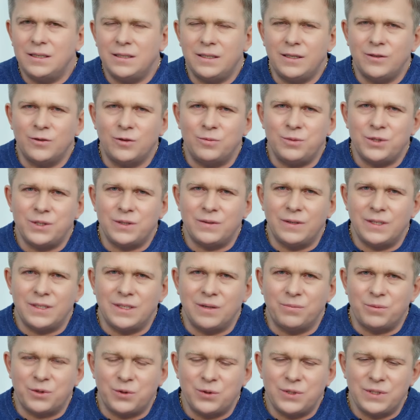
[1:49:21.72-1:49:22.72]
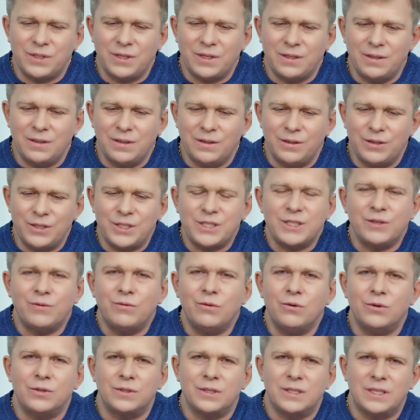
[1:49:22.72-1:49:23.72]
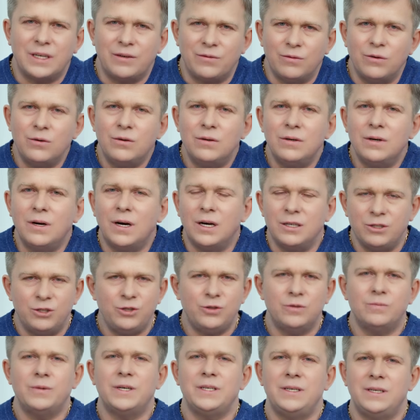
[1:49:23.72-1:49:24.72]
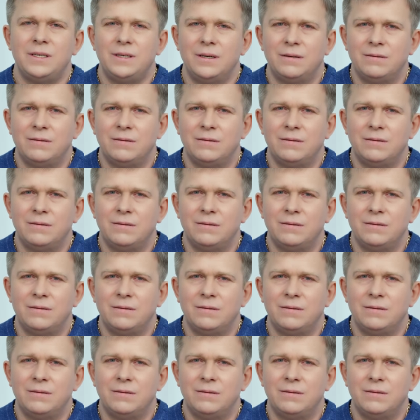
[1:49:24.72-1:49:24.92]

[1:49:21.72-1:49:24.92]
is just a code of what they talked about.